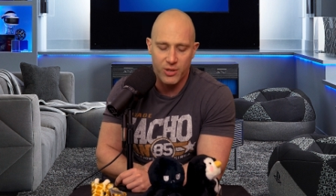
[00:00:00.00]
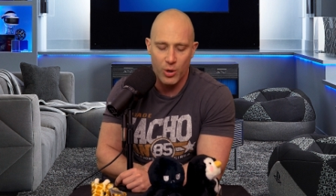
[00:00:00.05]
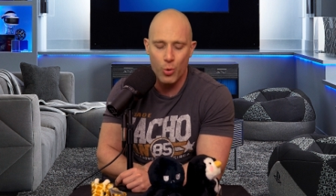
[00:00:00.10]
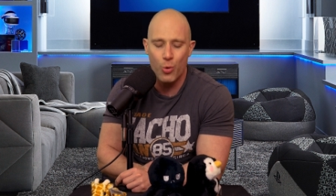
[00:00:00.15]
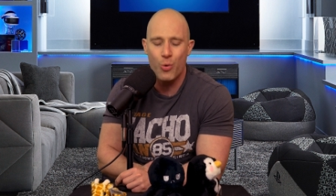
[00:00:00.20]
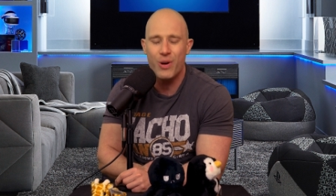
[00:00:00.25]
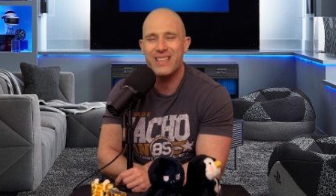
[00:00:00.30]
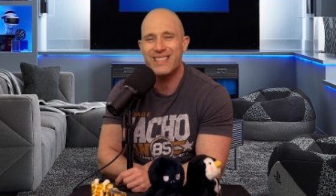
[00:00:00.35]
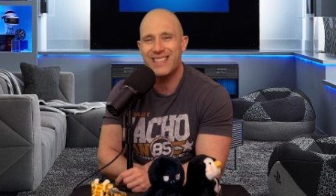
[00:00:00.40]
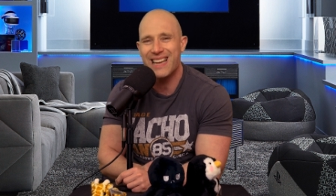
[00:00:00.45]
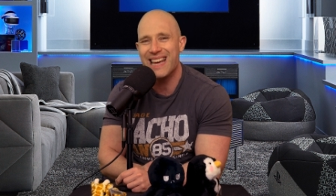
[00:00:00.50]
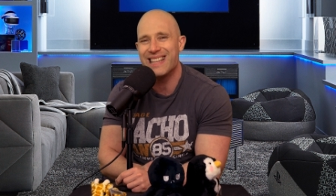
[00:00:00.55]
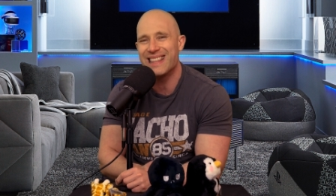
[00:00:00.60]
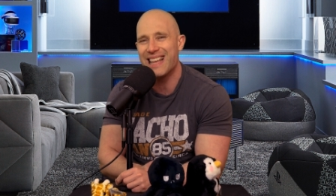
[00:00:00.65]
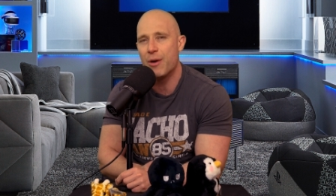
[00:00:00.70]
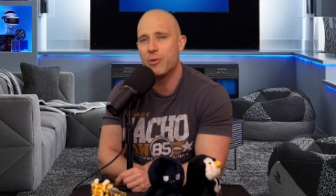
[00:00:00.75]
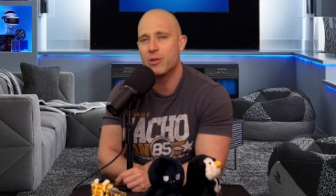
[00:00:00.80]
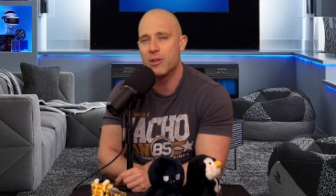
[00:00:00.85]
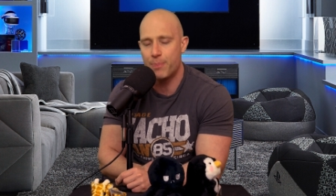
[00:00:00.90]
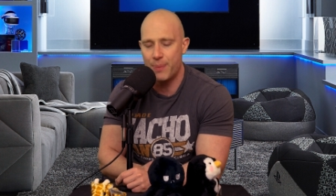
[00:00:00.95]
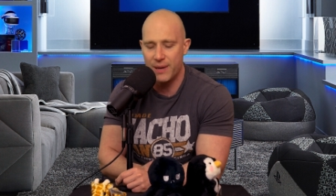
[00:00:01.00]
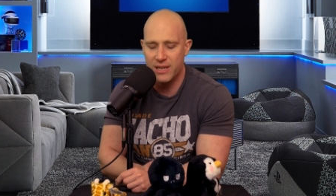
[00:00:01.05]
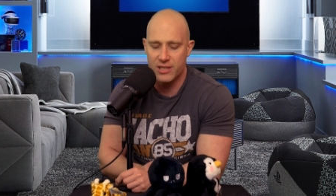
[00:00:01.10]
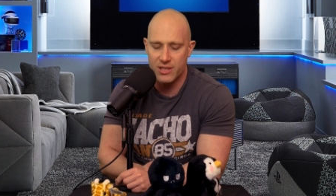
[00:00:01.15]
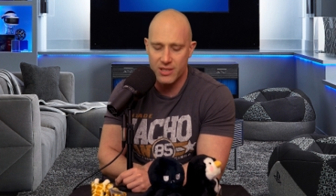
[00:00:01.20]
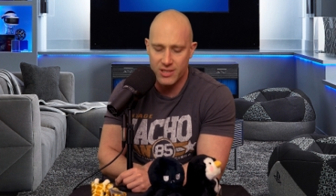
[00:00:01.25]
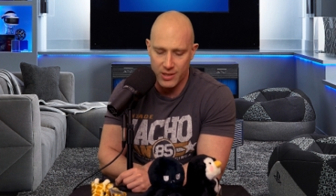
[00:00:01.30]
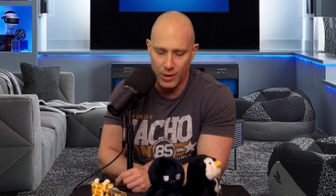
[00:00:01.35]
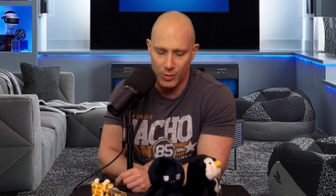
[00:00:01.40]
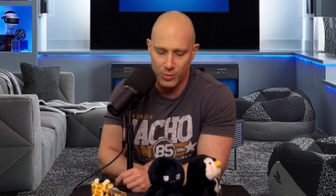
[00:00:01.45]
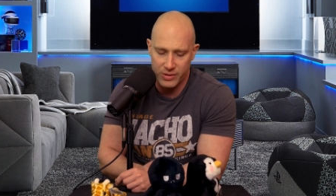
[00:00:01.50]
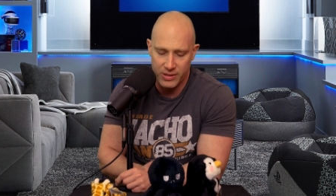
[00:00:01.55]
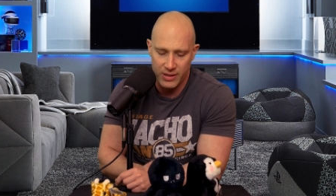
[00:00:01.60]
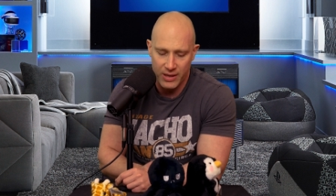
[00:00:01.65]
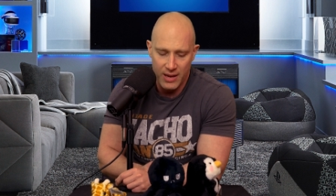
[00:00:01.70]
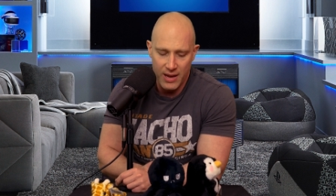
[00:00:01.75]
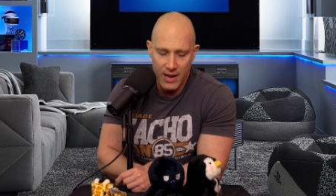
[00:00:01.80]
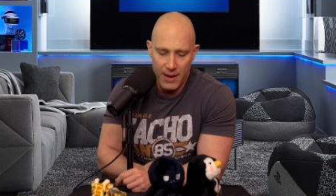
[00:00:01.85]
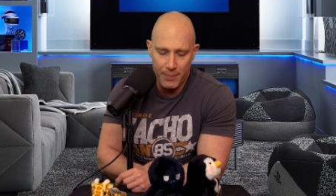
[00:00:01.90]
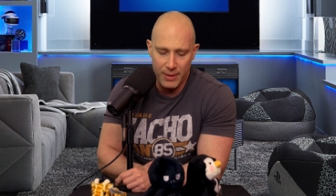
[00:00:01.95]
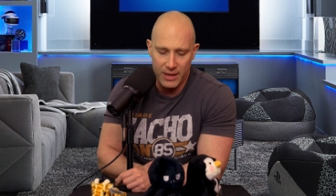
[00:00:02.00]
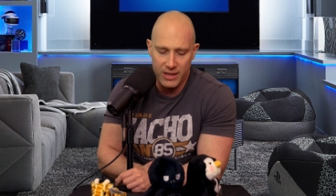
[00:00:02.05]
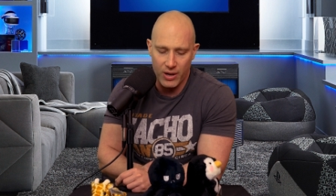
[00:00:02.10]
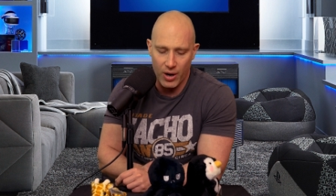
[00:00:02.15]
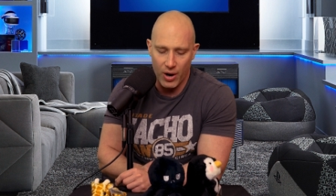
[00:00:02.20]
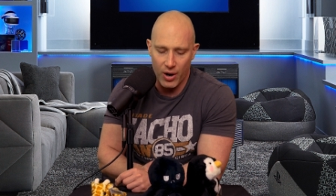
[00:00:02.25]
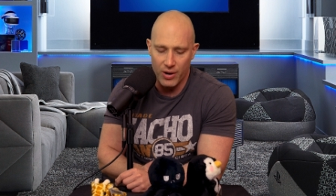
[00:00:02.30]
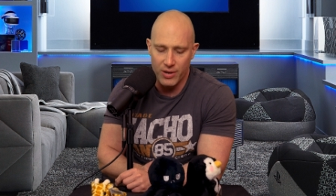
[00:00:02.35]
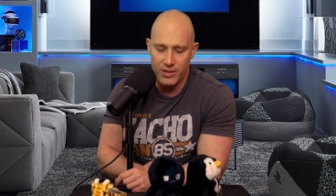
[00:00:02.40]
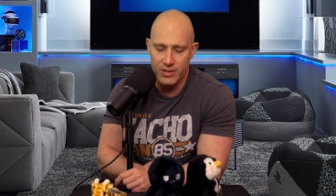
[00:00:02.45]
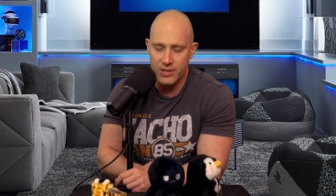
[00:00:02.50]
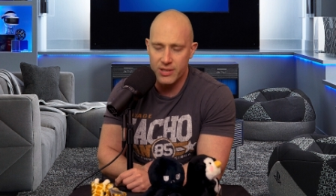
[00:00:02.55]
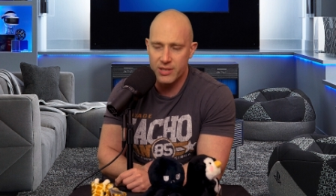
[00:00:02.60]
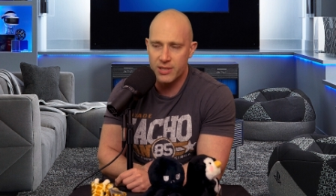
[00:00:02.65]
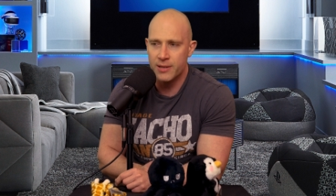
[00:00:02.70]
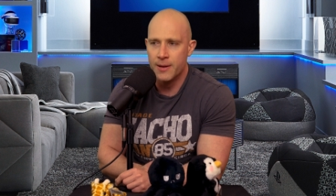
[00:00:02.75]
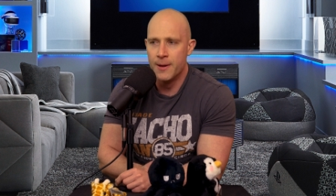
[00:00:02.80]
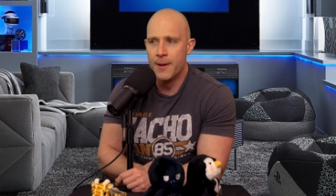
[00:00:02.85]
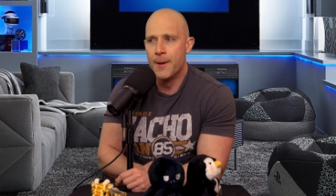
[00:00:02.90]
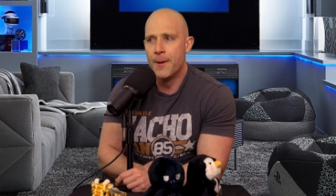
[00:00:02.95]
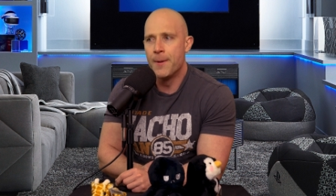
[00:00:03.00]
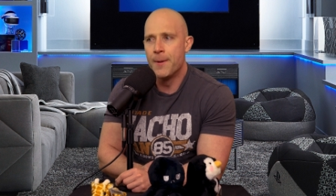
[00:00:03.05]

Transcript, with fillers: So always take that with a pinch of salt because